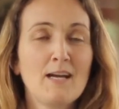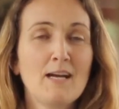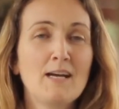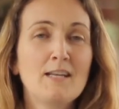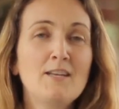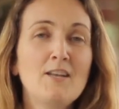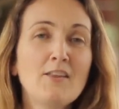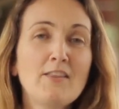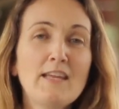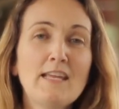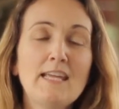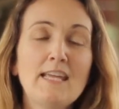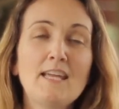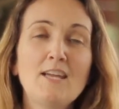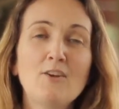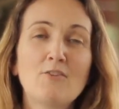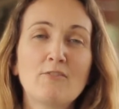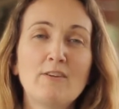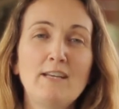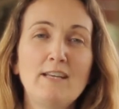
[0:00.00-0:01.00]
Another key
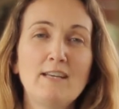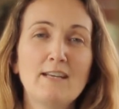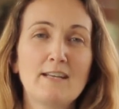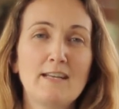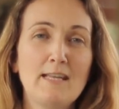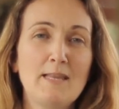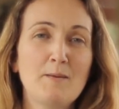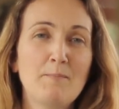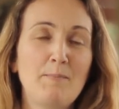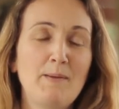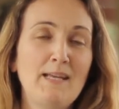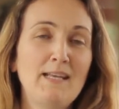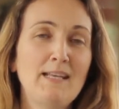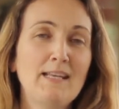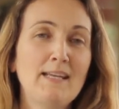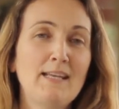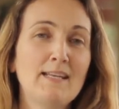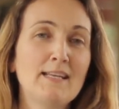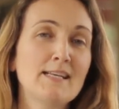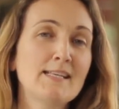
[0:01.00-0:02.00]
ingredient in the
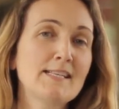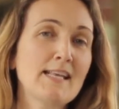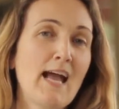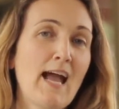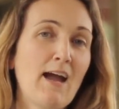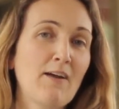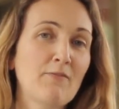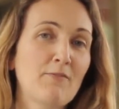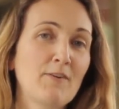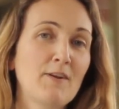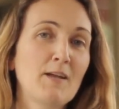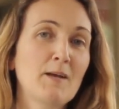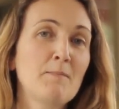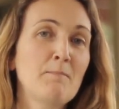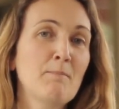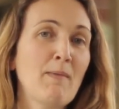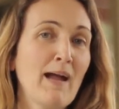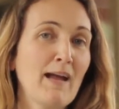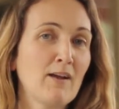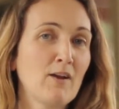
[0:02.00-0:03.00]
BENew is
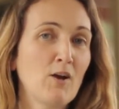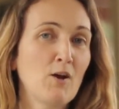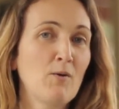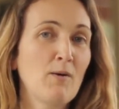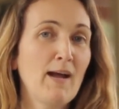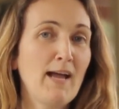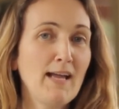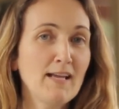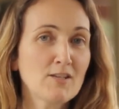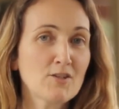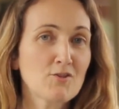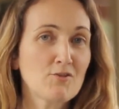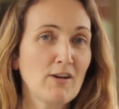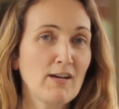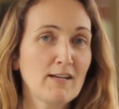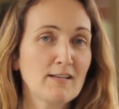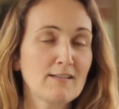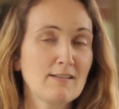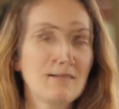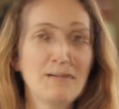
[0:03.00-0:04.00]
African mango
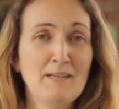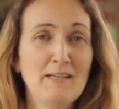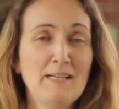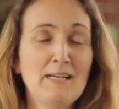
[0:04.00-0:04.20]
extract.